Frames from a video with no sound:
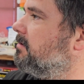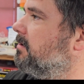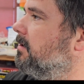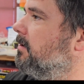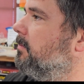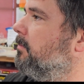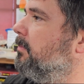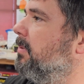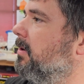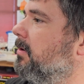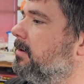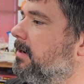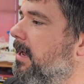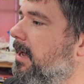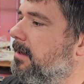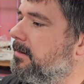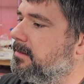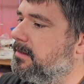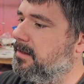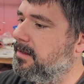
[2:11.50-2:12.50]
to build
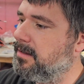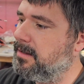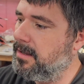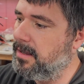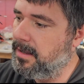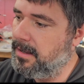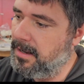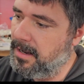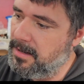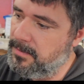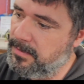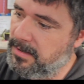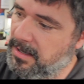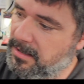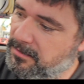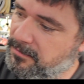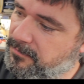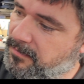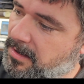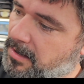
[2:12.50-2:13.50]
out the
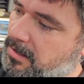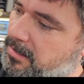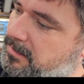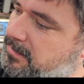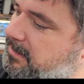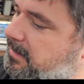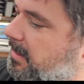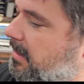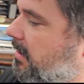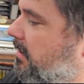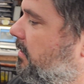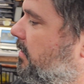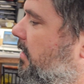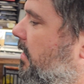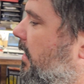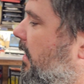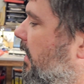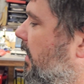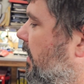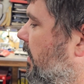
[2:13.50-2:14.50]
ABS fairings kit.
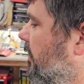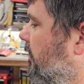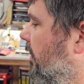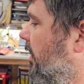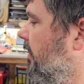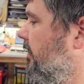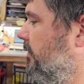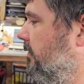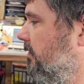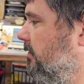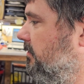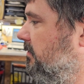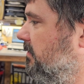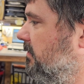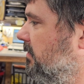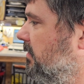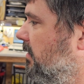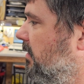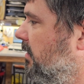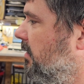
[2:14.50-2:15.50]
A lot of
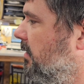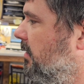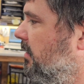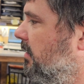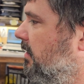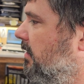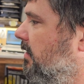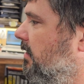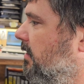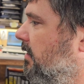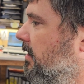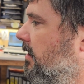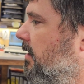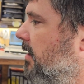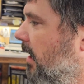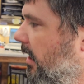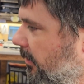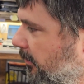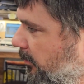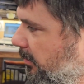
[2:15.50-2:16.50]
these,
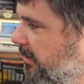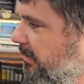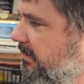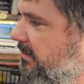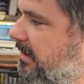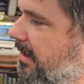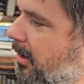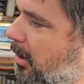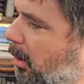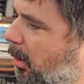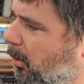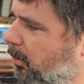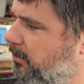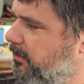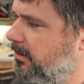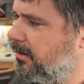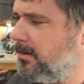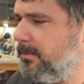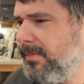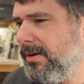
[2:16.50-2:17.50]
I don't want to say
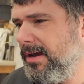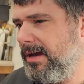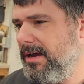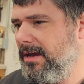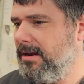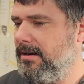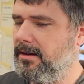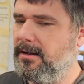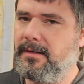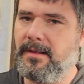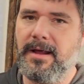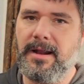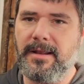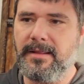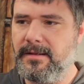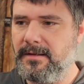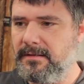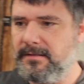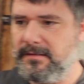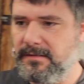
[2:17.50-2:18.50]
older, but a lot
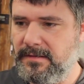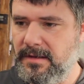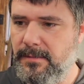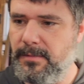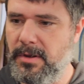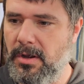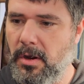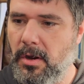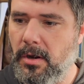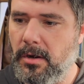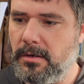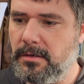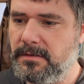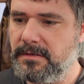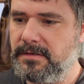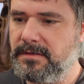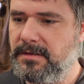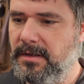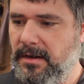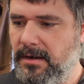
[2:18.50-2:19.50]
of these
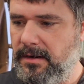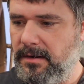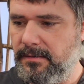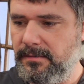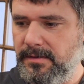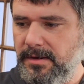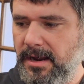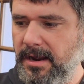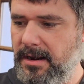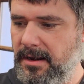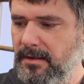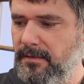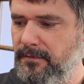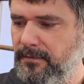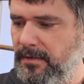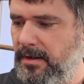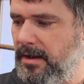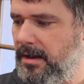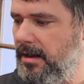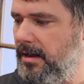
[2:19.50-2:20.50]
CBRs, they're kind
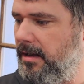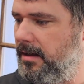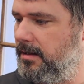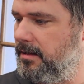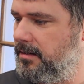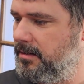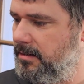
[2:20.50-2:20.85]
of